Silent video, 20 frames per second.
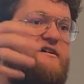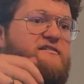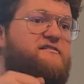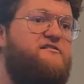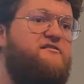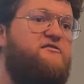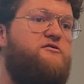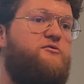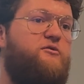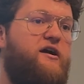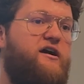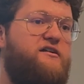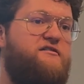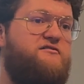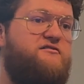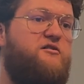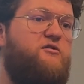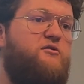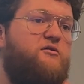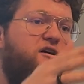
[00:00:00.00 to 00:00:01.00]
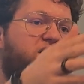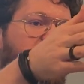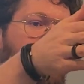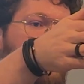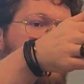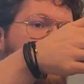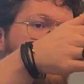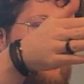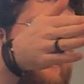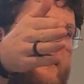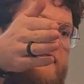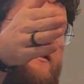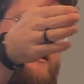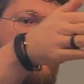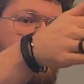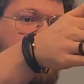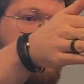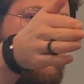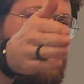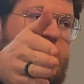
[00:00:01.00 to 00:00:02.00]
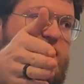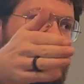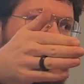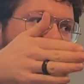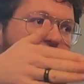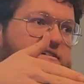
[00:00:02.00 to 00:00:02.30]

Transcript: in tuned, right? So, and that's the